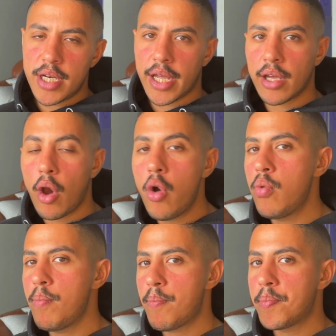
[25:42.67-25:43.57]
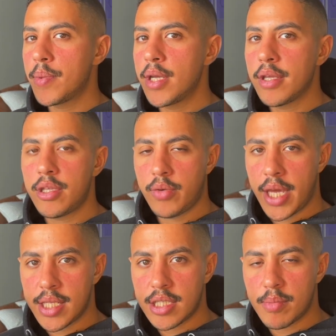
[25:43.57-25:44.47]
I hope you
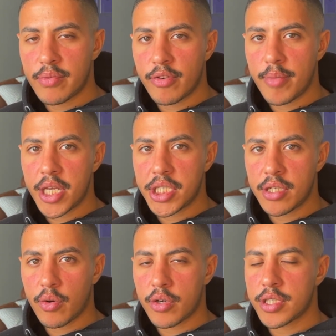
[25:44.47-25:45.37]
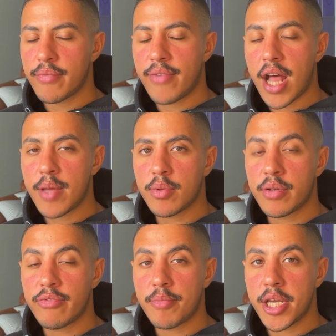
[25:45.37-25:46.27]
gained some information or some valuable
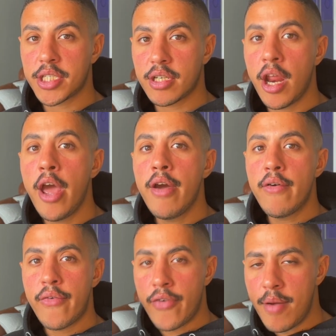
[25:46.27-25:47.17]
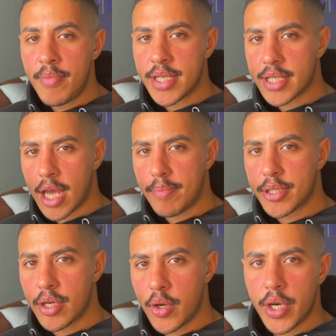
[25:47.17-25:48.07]
information from this
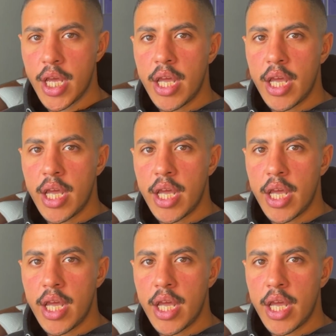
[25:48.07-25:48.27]
episode.